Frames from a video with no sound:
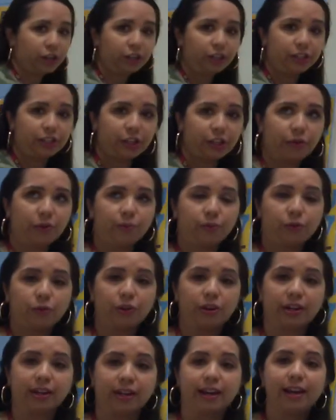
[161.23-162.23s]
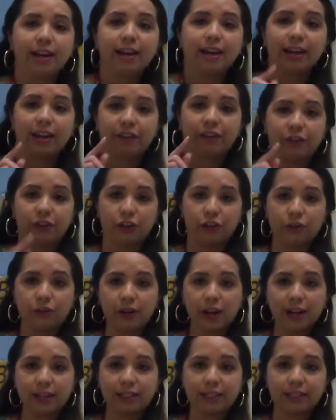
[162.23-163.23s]
is so important. If you
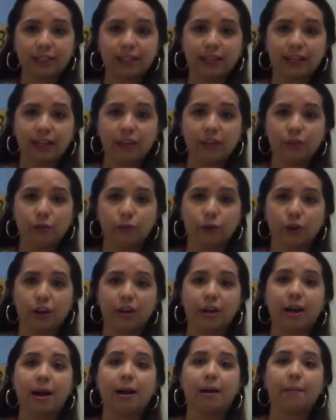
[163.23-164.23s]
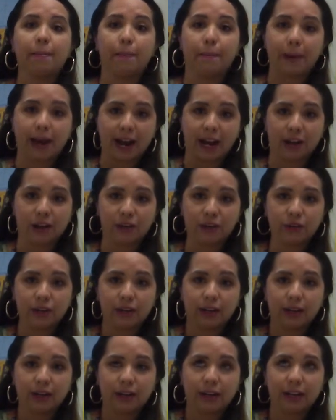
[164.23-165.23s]
guys see the word about
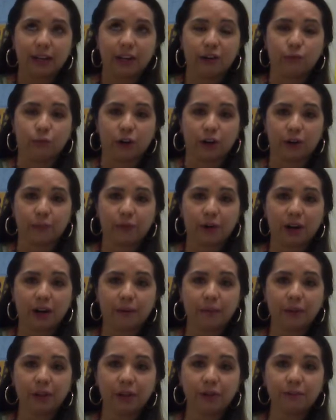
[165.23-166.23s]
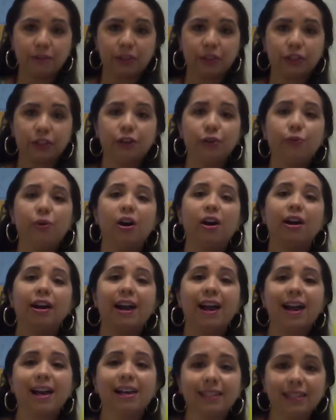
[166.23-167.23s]
in word problems, you are
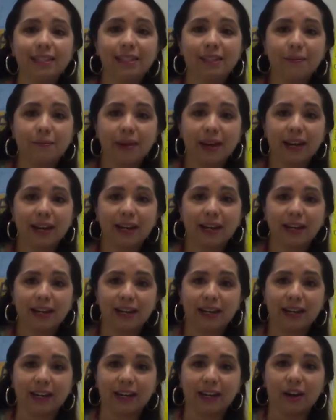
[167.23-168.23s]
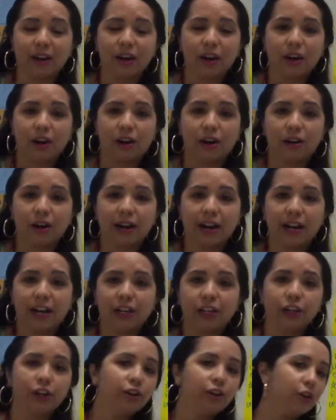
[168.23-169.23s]
estimating, all right?
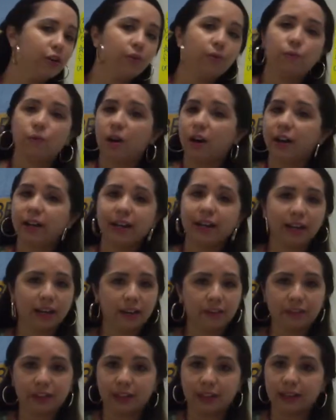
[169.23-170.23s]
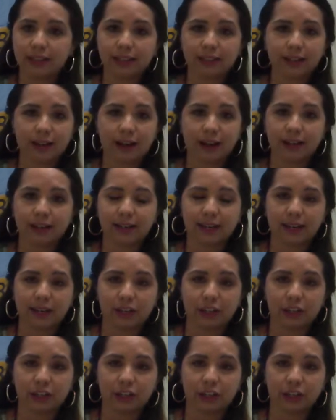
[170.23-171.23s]
You don't want to get the exact
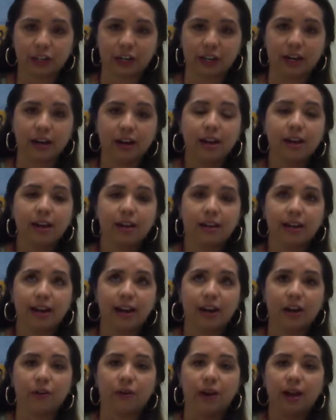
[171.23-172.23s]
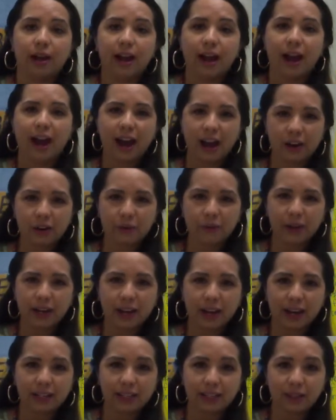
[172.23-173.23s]
answer. Now, how do we
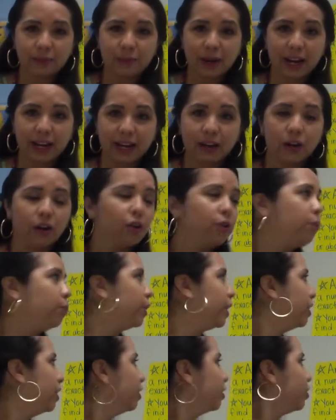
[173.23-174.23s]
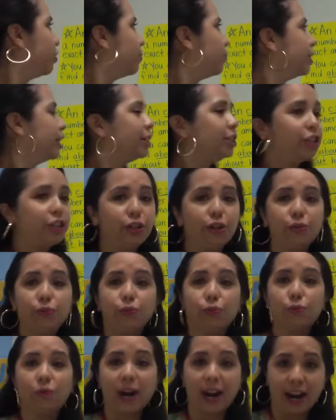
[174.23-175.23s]
estimate? We are going to
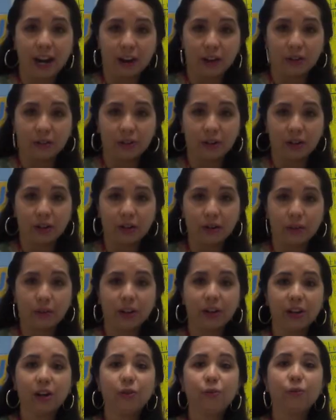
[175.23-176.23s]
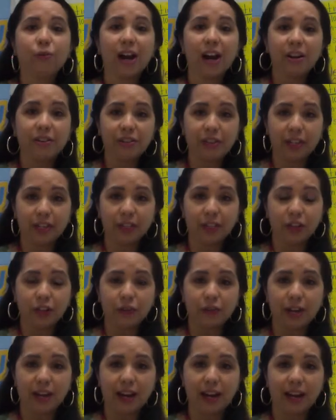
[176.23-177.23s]
round. We are rounding
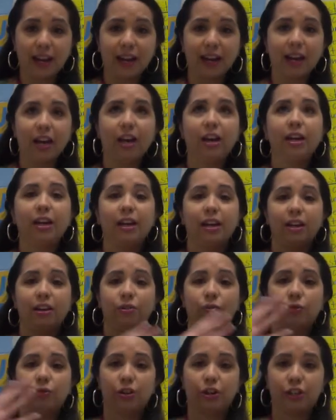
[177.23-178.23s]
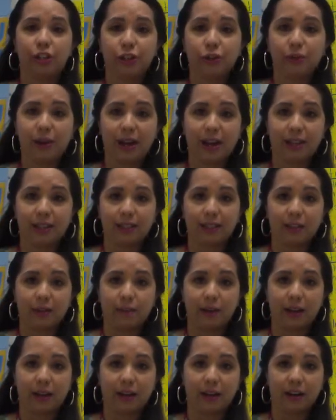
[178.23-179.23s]
today in order to
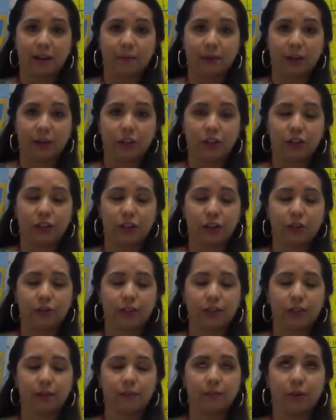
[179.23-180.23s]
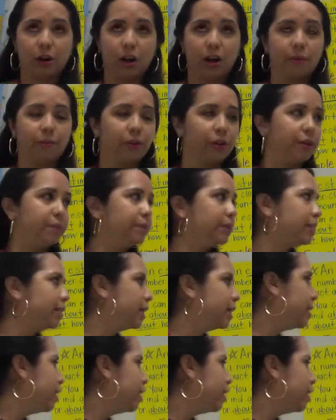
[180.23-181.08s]
estimate, and I'm going to show some problems.